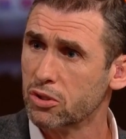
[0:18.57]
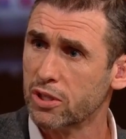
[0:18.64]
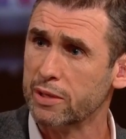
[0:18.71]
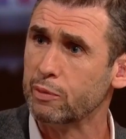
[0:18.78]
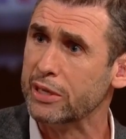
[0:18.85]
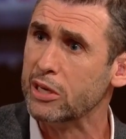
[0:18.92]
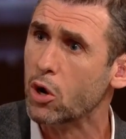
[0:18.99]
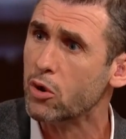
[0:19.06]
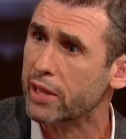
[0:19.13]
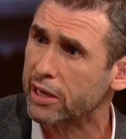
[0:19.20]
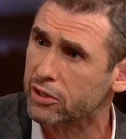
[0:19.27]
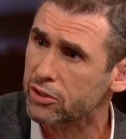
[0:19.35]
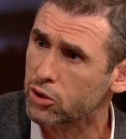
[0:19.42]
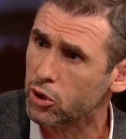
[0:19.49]
So then we know they
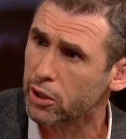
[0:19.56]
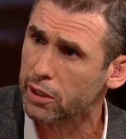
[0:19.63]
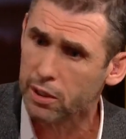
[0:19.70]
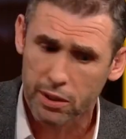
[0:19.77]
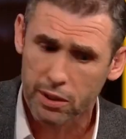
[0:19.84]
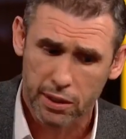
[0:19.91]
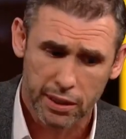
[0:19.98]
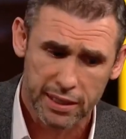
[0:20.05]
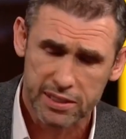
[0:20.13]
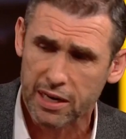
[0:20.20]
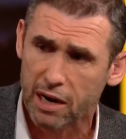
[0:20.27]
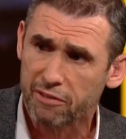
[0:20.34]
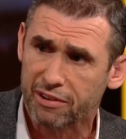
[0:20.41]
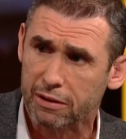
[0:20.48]
can do it. He's
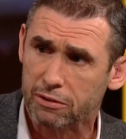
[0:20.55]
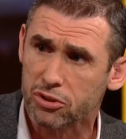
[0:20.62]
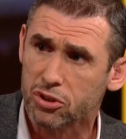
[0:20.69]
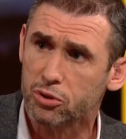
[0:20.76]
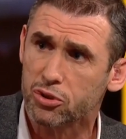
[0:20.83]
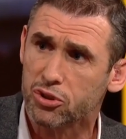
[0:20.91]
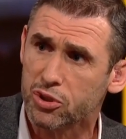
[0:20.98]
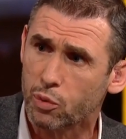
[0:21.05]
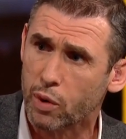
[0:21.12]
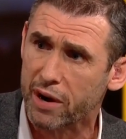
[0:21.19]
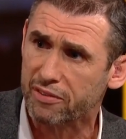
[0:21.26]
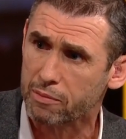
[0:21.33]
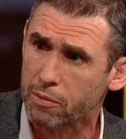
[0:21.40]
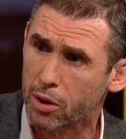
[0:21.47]
now found a solution away
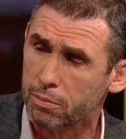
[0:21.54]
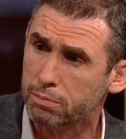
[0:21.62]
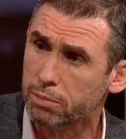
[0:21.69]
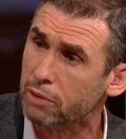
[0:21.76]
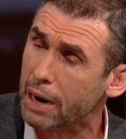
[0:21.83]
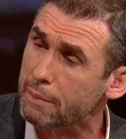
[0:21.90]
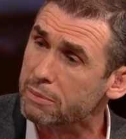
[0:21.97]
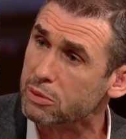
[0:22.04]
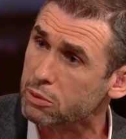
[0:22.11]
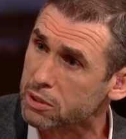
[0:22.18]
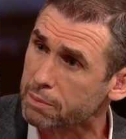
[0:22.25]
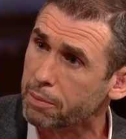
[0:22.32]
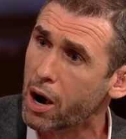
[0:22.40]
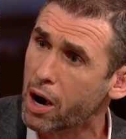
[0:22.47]
from home. But Ramsey
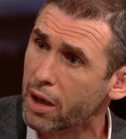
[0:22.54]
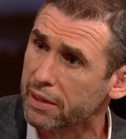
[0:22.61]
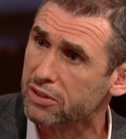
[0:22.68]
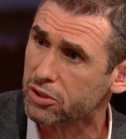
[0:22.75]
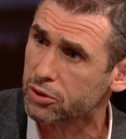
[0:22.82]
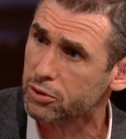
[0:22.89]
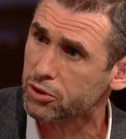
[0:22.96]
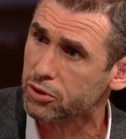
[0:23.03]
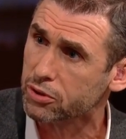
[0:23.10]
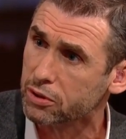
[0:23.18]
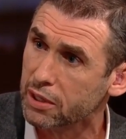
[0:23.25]
was a part of that solution.